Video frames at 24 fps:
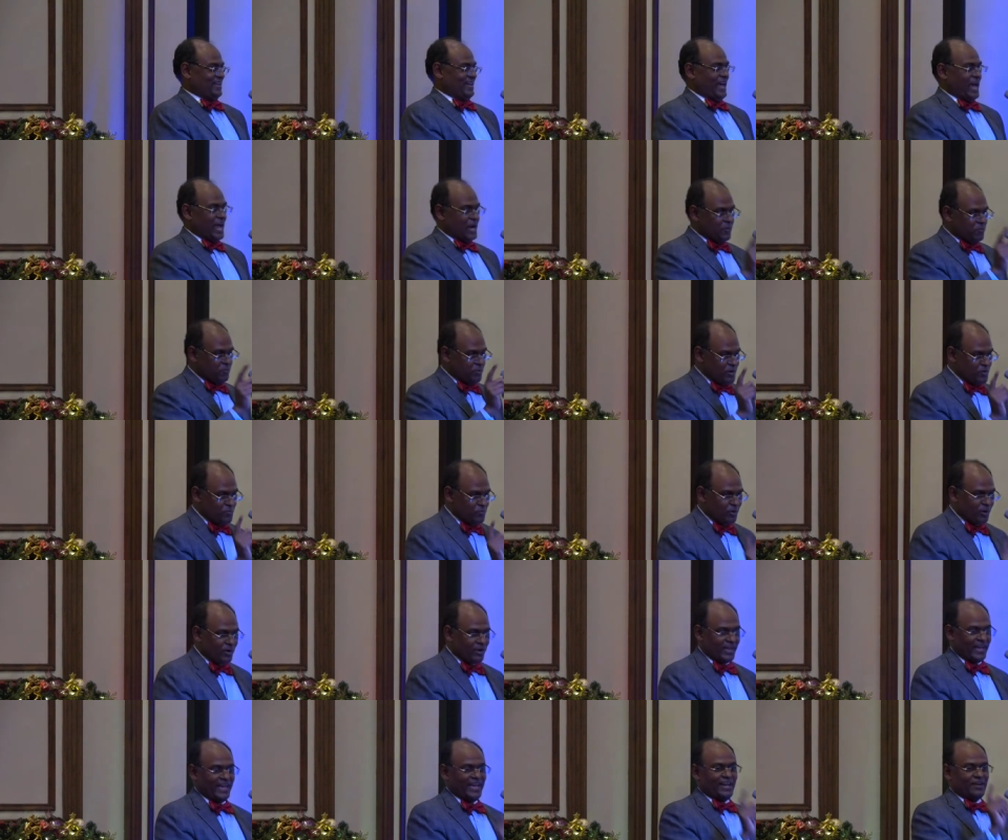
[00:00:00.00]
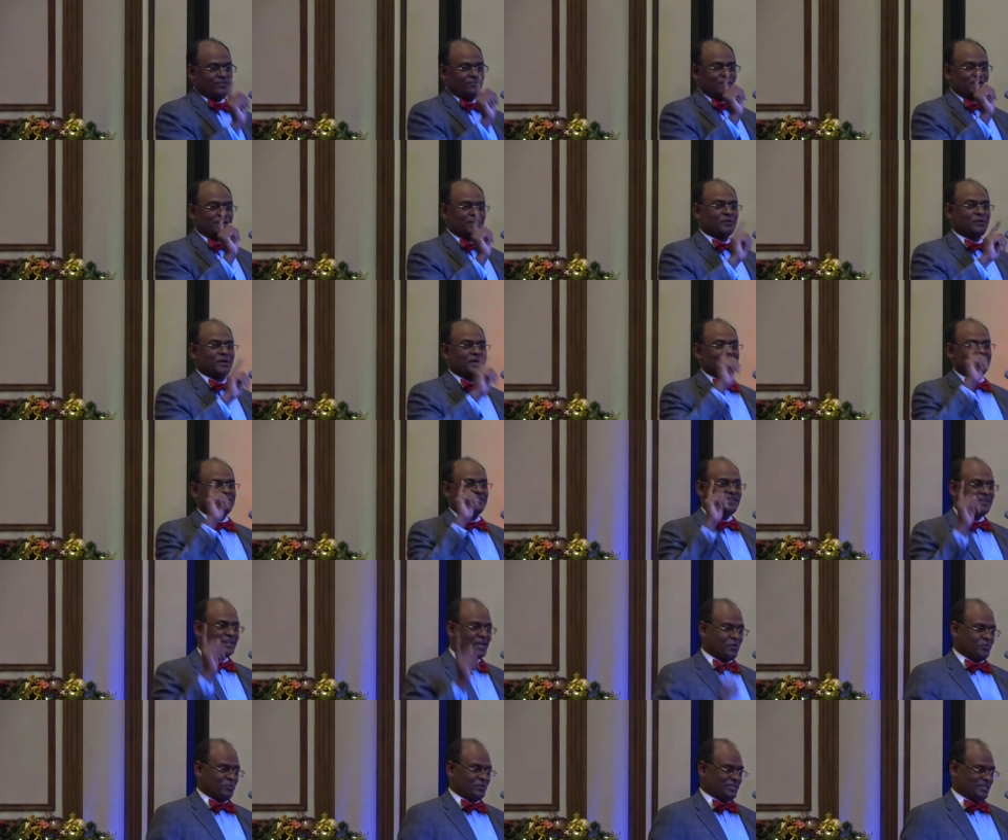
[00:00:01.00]
And we will have a great
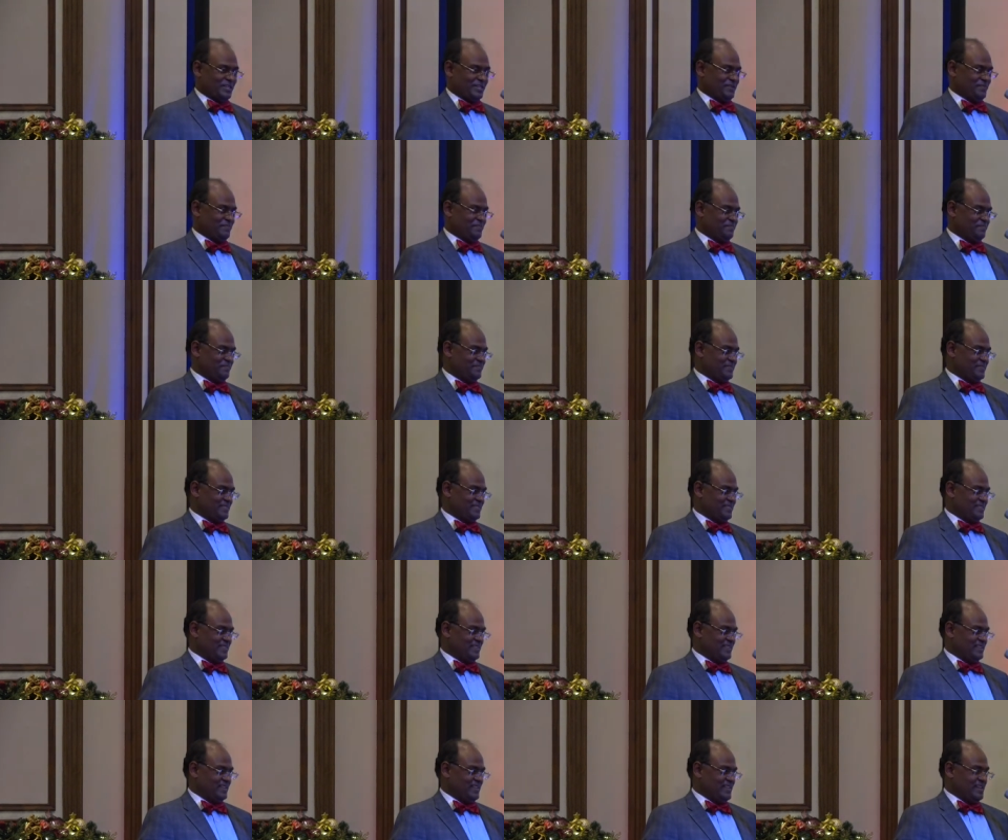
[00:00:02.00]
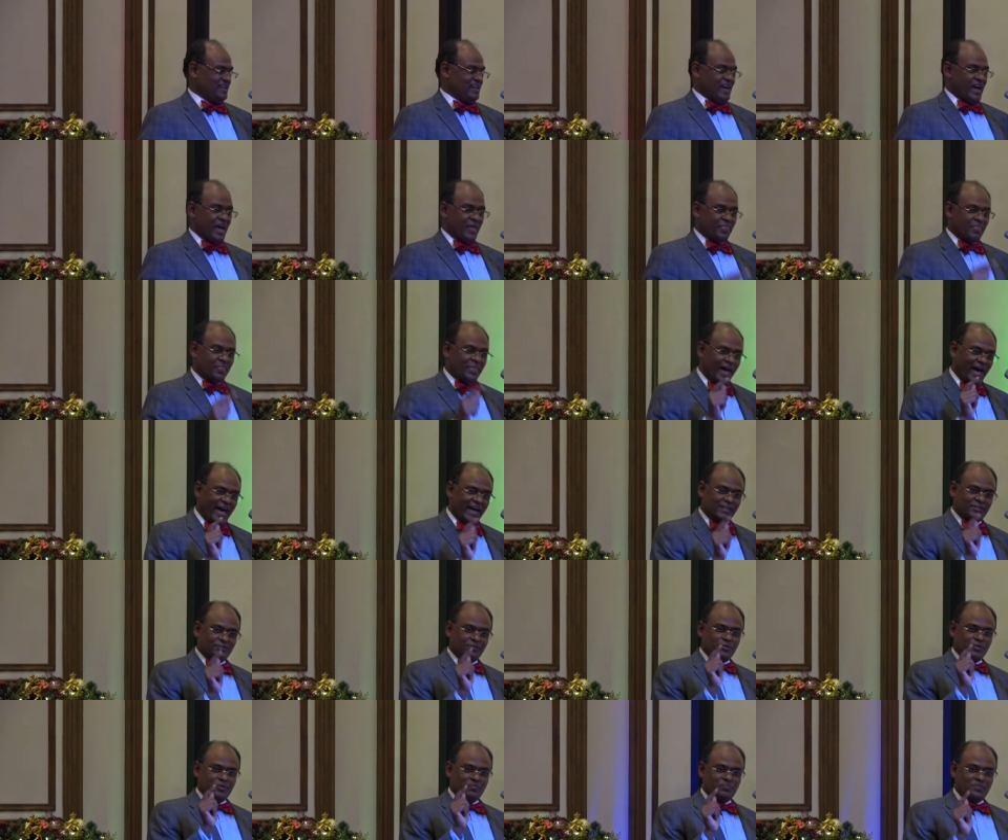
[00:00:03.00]
dinner with Him. And that
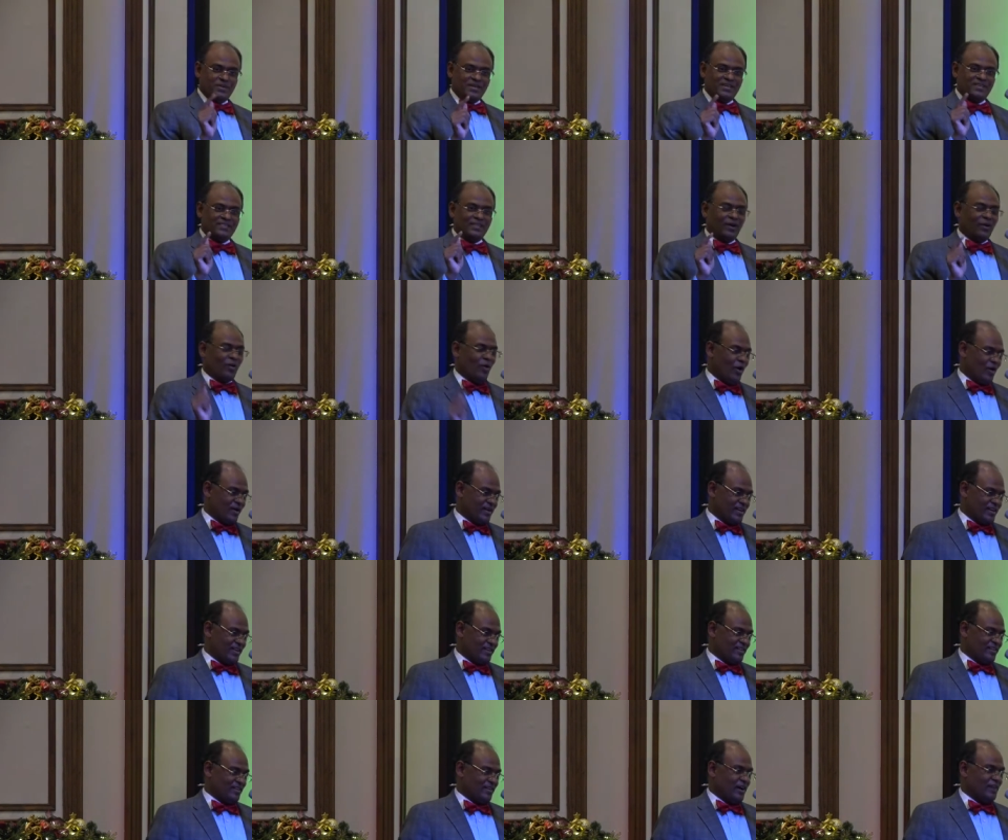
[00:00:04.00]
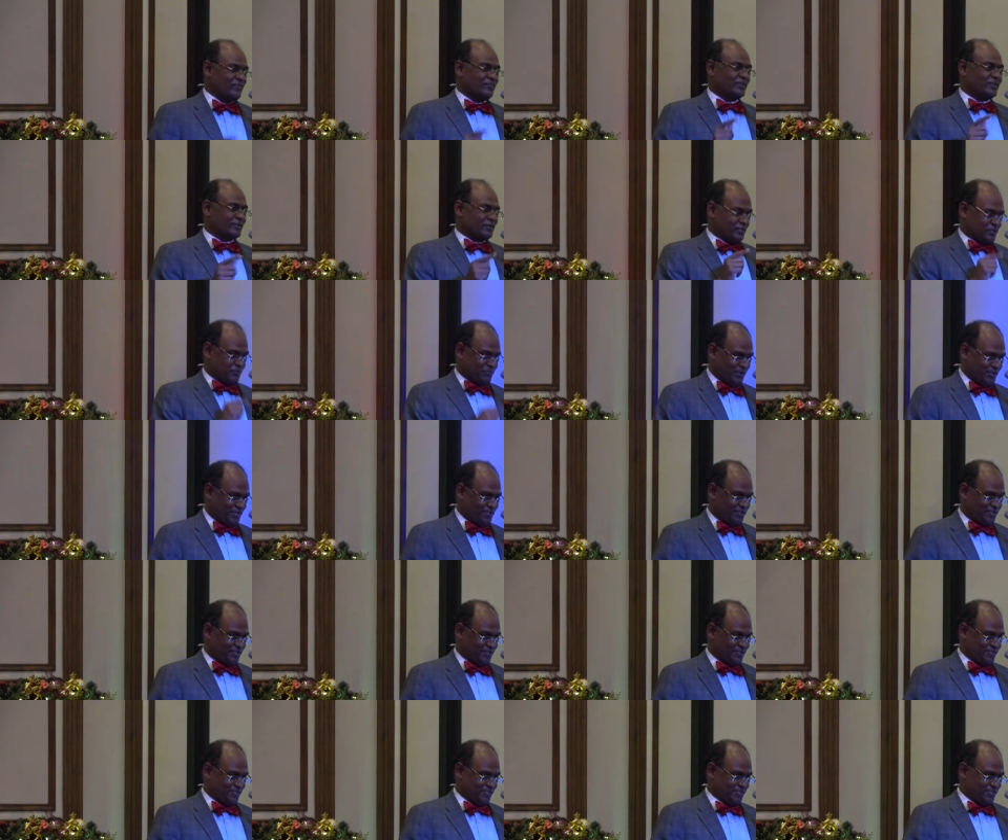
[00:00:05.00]
should be the longing of a
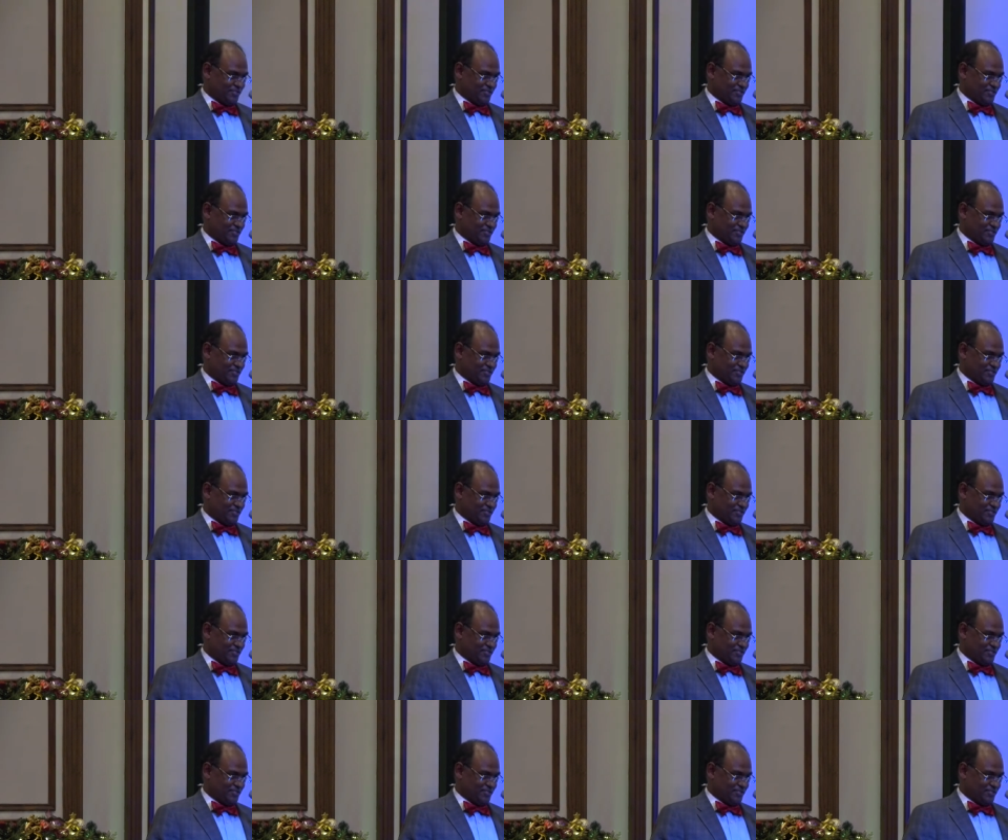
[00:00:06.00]
Christmas.